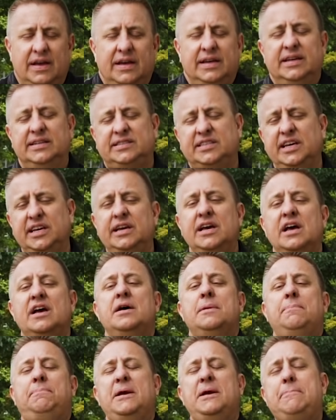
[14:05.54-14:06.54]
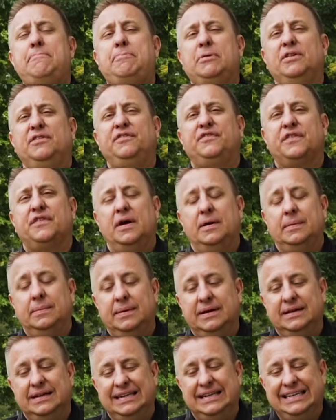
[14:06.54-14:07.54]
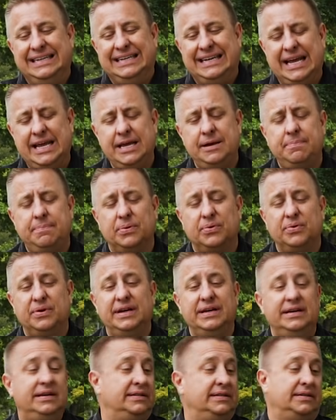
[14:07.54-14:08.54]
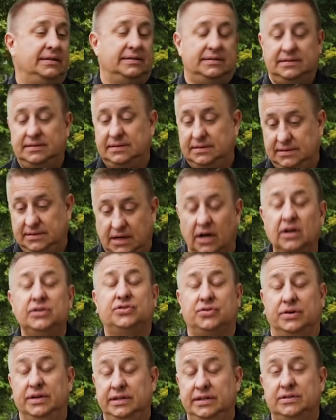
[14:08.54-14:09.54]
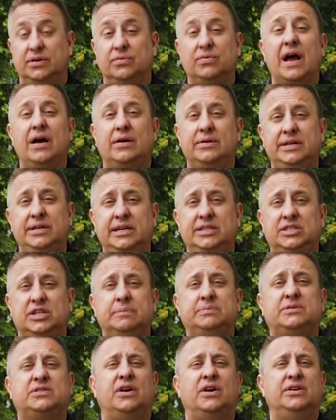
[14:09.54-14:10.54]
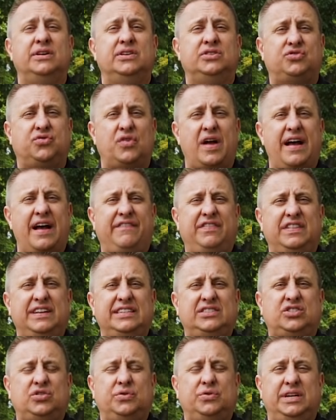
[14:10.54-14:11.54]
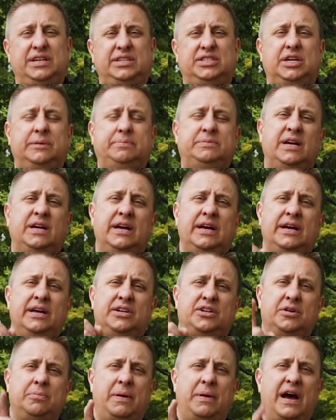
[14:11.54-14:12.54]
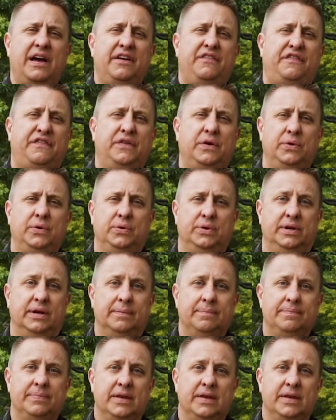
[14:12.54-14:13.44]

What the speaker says: You see, people from neighboring countries around Egypt started traveling to Egypt to buy food.